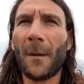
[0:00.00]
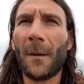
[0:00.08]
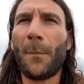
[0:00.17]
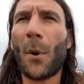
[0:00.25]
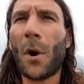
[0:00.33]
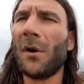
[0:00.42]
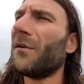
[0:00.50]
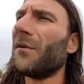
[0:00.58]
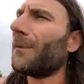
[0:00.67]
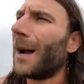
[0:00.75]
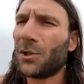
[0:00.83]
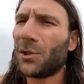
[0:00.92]
part of
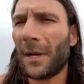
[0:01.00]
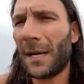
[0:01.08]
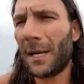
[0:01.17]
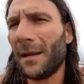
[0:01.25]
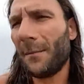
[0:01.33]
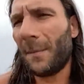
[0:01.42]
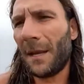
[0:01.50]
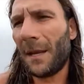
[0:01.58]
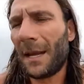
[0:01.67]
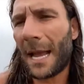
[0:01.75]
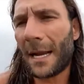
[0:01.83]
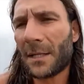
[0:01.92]
my training in
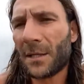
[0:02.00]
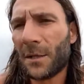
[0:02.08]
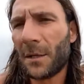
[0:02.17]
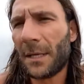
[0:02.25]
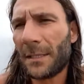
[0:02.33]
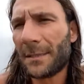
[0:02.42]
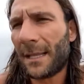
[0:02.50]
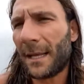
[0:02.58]
being an actor is that,